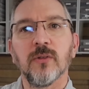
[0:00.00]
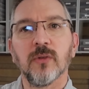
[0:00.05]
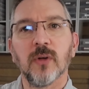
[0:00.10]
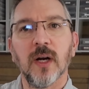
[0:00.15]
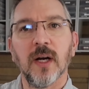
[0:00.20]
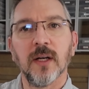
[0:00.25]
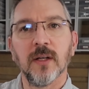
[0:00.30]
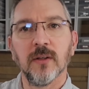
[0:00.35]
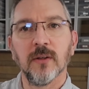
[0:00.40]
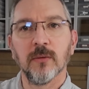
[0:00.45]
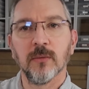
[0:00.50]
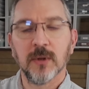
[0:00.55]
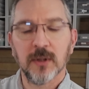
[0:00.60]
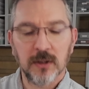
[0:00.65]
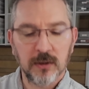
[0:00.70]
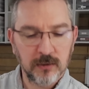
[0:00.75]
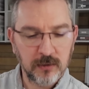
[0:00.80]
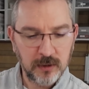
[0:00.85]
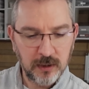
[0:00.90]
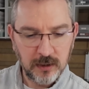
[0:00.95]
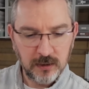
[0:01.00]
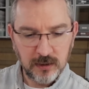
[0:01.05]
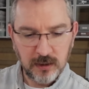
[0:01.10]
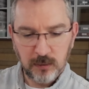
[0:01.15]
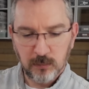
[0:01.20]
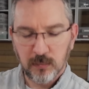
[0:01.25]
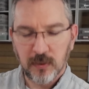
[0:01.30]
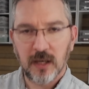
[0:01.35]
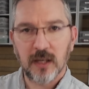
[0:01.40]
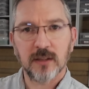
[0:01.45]
trying to recreate
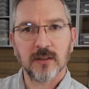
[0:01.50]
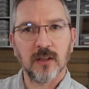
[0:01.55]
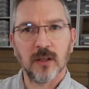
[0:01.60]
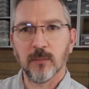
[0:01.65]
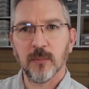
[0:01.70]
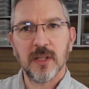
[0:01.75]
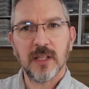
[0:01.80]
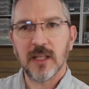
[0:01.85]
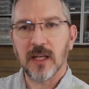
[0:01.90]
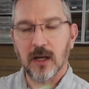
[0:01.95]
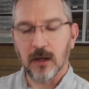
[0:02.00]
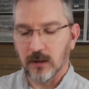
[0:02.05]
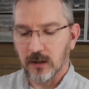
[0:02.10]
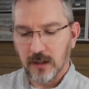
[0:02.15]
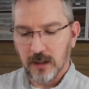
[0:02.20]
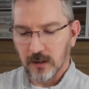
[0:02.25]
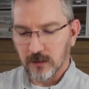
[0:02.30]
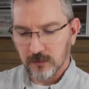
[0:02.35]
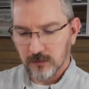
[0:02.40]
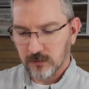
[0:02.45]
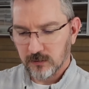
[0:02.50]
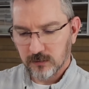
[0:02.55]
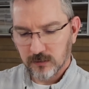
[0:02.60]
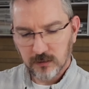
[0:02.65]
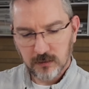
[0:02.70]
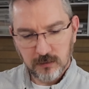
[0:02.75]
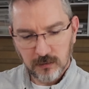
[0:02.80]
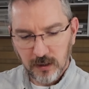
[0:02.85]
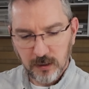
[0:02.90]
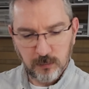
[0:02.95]
that box art. Mini Art has
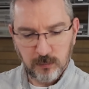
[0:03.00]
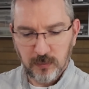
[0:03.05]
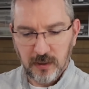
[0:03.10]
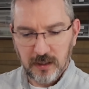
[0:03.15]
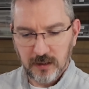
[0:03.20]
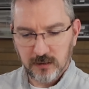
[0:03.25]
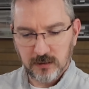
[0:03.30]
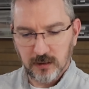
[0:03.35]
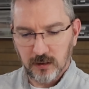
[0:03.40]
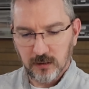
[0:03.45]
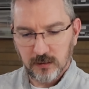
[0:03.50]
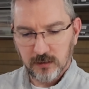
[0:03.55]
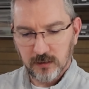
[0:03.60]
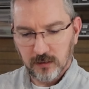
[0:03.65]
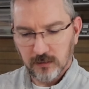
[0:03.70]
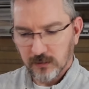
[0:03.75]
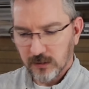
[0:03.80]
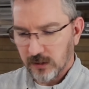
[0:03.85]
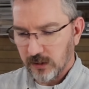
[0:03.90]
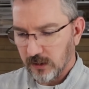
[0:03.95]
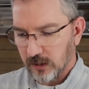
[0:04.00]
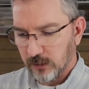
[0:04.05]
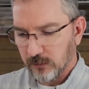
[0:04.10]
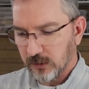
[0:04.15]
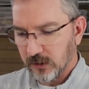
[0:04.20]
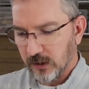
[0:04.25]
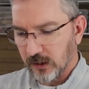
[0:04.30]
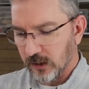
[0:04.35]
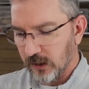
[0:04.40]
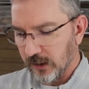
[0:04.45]
great box art, don't they? I
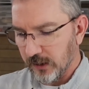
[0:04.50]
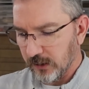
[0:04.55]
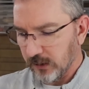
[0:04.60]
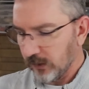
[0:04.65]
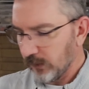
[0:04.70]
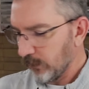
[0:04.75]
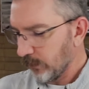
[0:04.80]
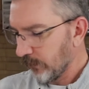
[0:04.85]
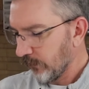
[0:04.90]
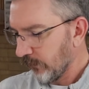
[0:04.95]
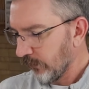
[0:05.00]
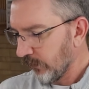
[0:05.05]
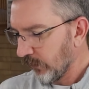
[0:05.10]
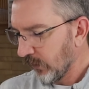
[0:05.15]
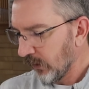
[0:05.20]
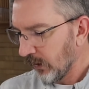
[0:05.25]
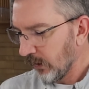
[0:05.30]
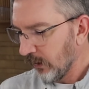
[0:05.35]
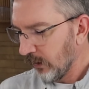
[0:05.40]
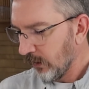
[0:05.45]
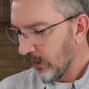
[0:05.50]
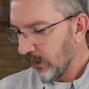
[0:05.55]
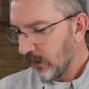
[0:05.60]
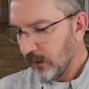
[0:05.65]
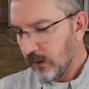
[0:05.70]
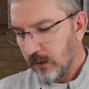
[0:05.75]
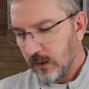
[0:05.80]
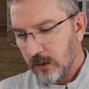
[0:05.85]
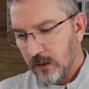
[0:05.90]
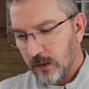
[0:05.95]
really like it.
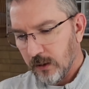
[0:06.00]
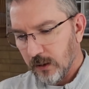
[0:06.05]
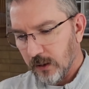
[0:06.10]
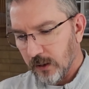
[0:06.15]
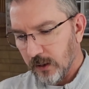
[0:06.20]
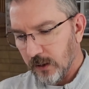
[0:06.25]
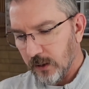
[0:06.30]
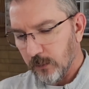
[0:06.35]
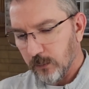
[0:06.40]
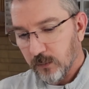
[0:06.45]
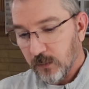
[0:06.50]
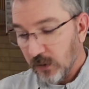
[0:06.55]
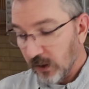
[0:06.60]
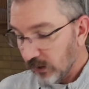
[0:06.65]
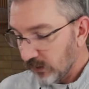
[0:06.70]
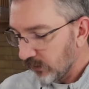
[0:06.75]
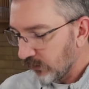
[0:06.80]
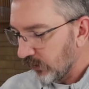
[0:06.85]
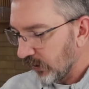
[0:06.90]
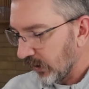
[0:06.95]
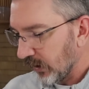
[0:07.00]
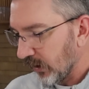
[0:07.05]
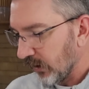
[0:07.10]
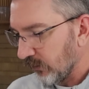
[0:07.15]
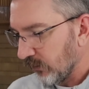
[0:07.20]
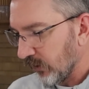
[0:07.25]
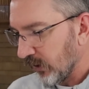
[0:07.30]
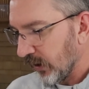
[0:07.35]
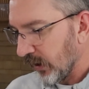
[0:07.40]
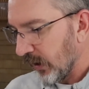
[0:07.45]
The other thing
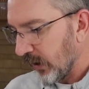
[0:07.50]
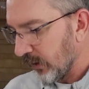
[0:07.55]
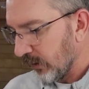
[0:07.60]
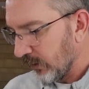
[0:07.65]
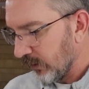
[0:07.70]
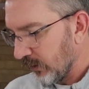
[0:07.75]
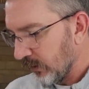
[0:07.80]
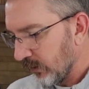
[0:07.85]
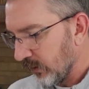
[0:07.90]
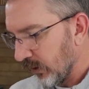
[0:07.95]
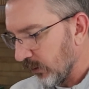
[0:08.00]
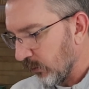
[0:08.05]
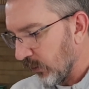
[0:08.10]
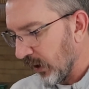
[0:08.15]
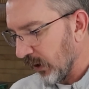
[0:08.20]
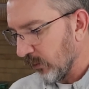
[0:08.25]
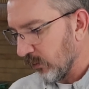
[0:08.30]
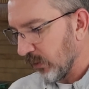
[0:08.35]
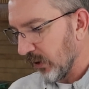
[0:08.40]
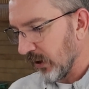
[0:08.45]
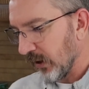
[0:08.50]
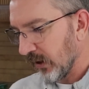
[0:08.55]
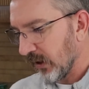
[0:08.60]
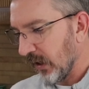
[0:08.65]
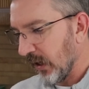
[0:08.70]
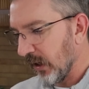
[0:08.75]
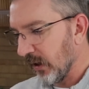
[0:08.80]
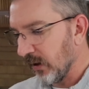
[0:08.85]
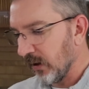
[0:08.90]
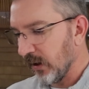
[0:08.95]
I've got that might be a
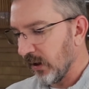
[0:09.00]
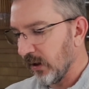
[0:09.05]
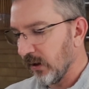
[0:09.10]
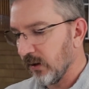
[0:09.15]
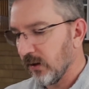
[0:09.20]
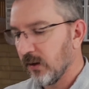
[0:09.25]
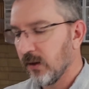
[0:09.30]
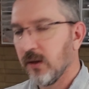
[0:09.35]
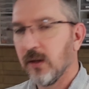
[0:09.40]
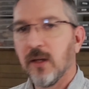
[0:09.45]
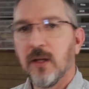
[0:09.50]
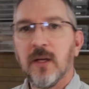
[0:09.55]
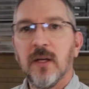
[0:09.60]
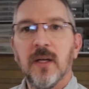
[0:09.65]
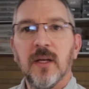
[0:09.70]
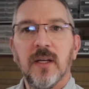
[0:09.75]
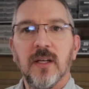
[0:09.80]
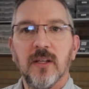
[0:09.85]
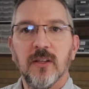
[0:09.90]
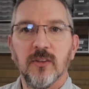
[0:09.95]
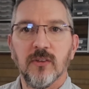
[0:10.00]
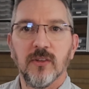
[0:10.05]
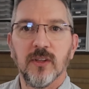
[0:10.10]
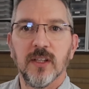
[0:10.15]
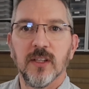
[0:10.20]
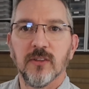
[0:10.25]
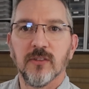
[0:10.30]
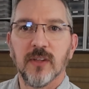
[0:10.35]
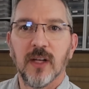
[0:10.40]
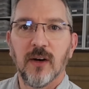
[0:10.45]
candidate is
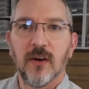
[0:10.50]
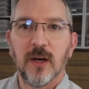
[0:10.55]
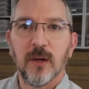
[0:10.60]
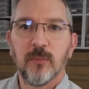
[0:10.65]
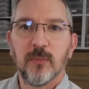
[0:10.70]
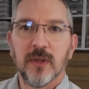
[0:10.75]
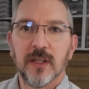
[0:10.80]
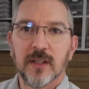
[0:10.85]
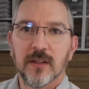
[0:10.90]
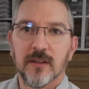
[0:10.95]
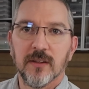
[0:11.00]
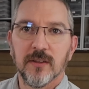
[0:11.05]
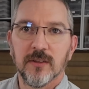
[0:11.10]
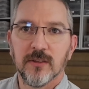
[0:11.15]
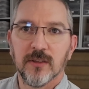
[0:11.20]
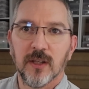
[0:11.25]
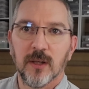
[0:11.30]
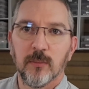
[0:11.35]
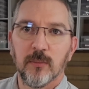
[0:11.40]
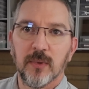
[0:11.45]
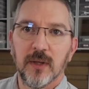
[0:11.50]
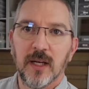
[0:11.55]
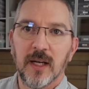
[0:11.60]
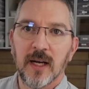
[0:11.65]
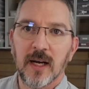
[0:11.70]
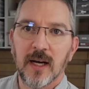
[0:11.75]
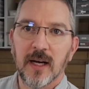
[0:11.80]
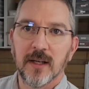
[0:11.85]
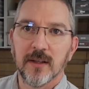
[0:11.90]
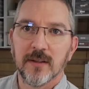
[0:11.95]
this. Now, I picked this up
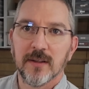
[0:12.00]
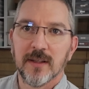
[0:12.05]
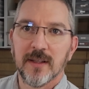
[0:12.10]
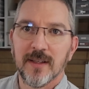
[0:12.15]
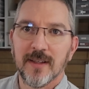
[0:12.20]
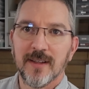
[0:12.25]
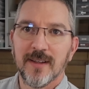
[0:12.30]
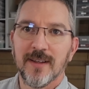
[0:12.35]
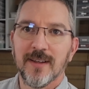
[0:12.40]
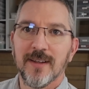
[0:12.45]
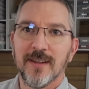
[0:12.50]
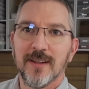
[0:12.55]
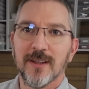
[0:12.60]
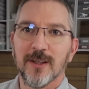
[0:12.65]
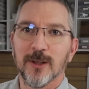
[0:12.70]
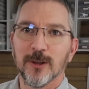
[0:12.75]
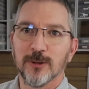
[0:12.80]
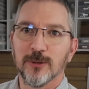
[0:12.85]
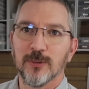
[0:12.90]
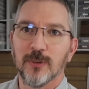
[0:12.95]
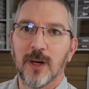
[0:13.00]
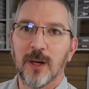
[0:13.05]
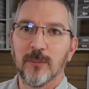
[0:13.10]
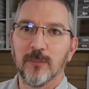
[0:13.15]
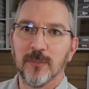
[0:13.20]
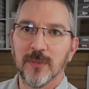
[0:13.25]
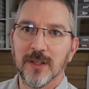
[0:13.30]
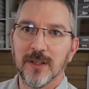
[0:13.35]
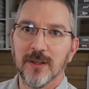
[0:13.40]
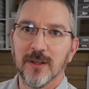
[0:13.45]
at a
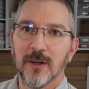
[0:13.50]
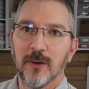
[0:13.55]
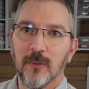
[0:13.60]
swap meet